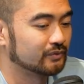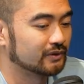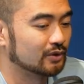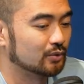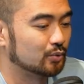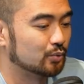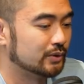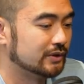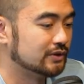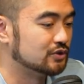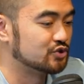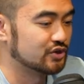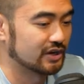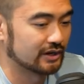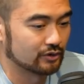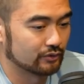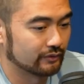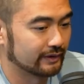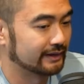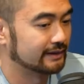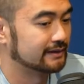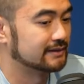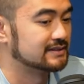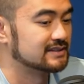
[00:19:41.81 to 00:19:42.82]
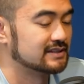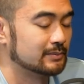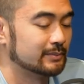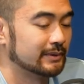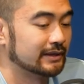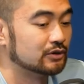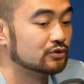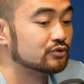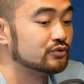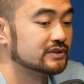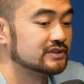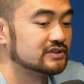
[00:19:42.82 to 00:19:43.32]
we generated some
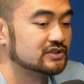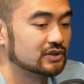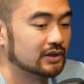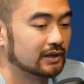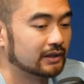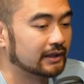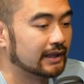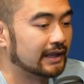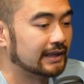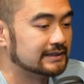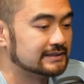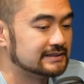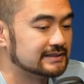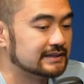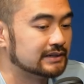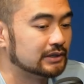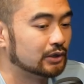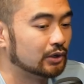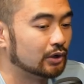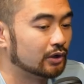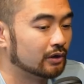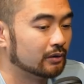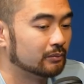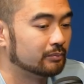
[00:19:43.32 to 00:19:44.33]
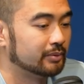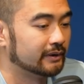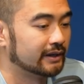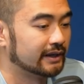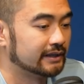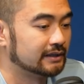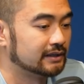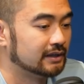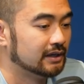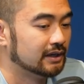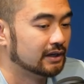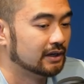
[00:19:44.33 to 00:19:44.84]
interest on that deal,
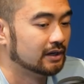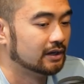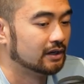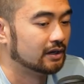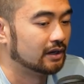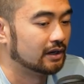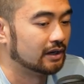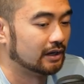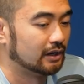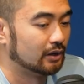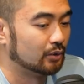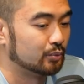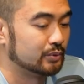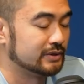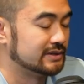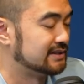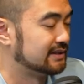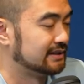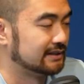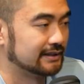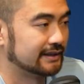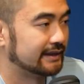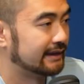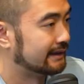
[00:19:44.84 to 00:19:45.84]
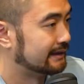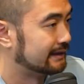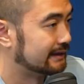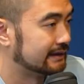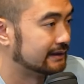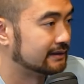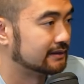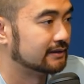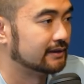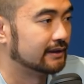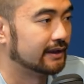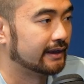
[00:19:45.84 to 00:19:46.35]
but we didn't get it.